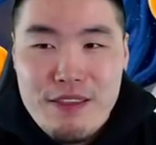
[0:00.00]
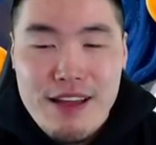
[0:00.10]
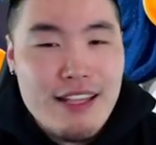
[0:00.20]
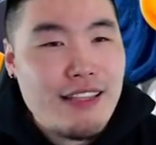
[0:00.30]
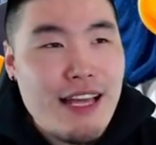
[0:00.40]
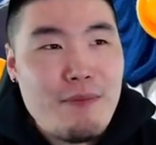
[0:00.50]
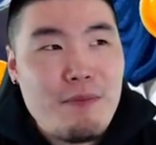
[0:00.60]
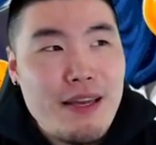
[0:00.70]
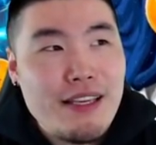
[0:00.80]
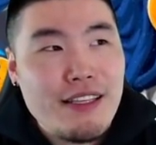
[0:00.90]
I think that
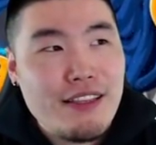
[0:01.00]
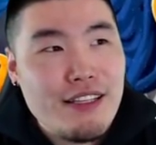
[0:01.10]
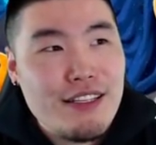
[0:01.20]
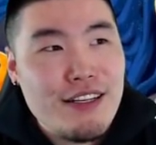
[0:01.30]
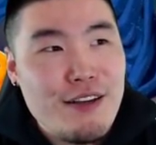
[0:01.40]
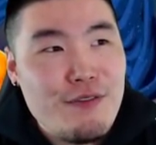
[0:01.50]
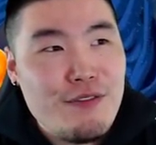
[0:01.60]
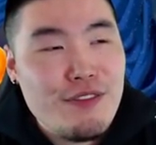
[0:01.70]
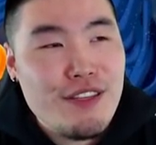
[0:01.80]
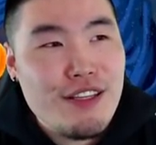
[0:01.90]
might get the uh,
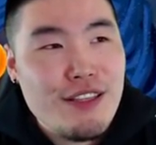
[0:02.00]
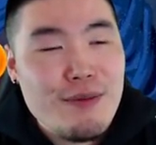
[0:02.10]
the, the